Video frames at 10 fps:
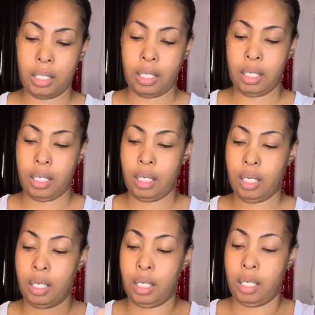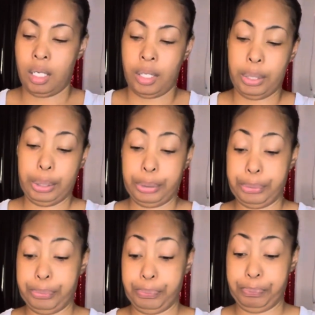
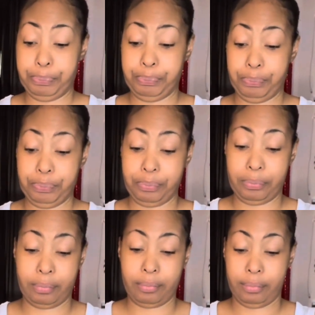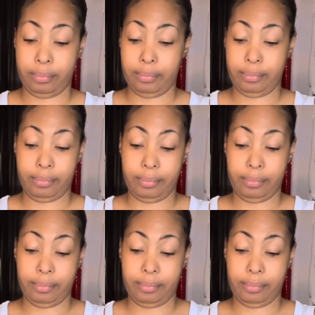(no one is talking)